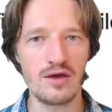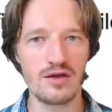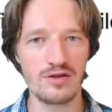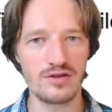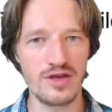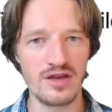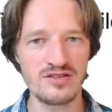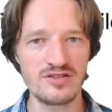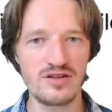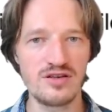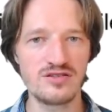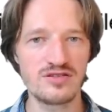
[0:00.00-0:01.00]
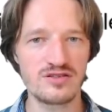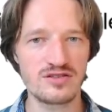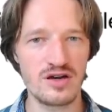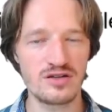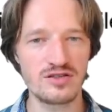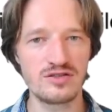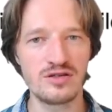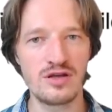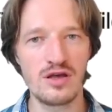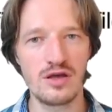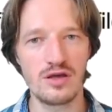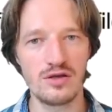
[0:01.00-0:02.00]
Guest is starting
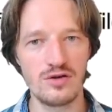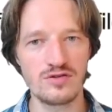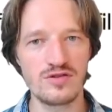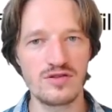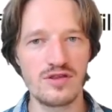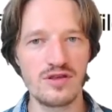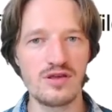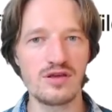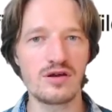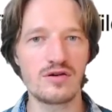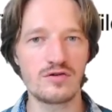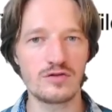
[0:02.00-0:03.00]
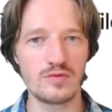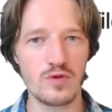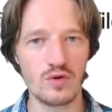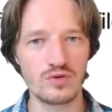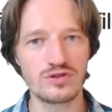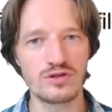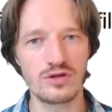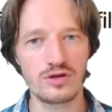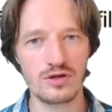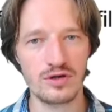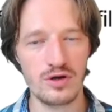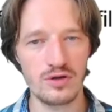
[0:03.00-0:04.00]
using the remote
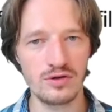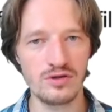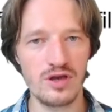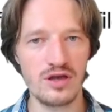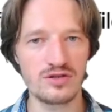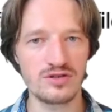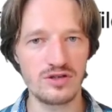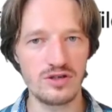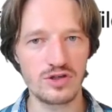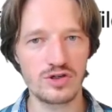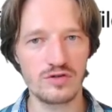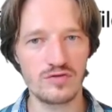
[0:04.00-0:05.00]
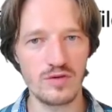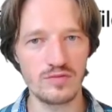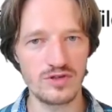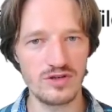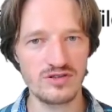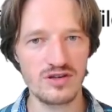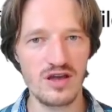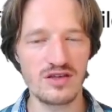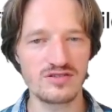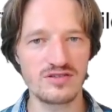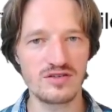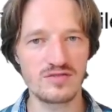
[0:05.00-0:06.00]
kernel and initial RAM disk
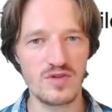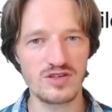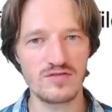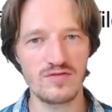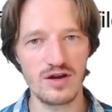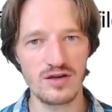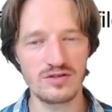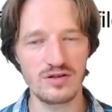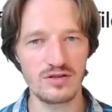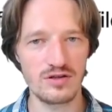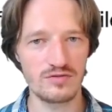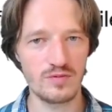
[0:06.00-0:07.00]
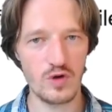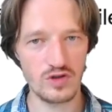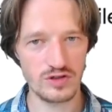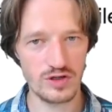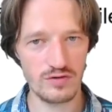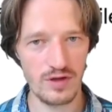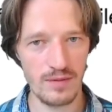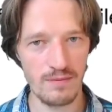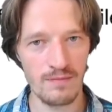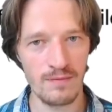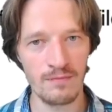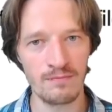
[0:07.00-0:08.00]
as specified in the repository.
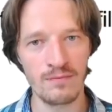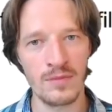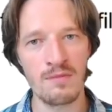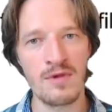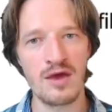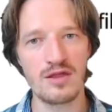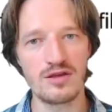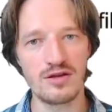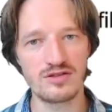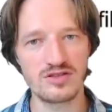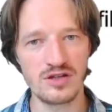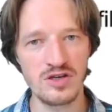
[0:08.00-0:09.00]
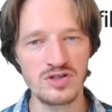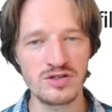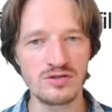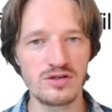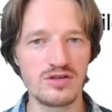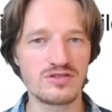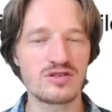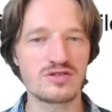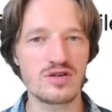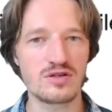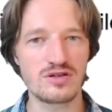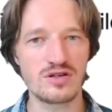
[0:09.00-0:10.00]
The installation is
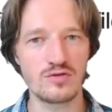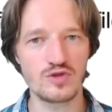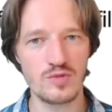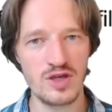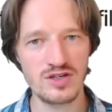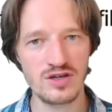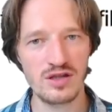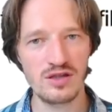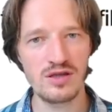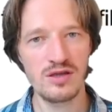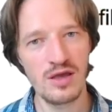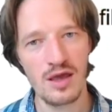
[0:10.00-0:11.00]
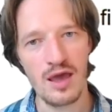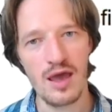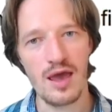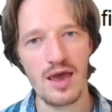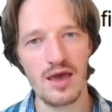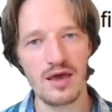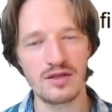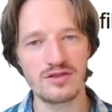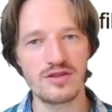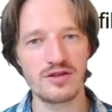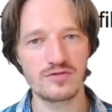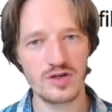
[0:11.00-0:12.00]
started automatically, and
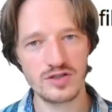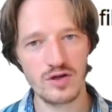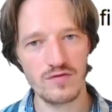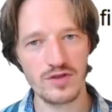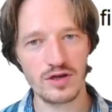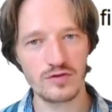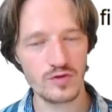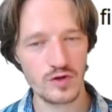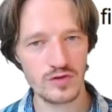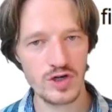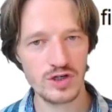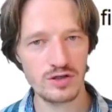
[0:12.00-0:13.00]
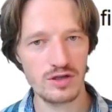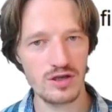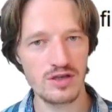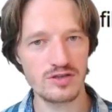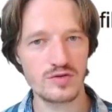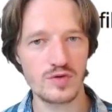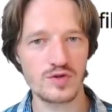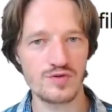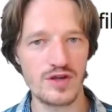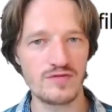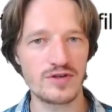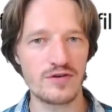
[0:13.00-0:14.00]
the rest of the configuration is
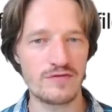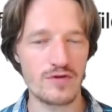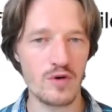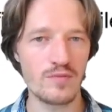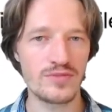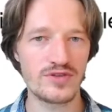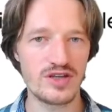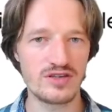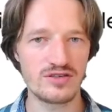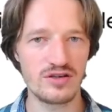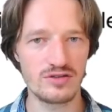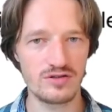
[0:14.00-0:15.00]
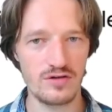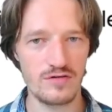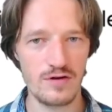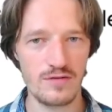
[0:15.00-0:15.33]
retrieved from Tessia server.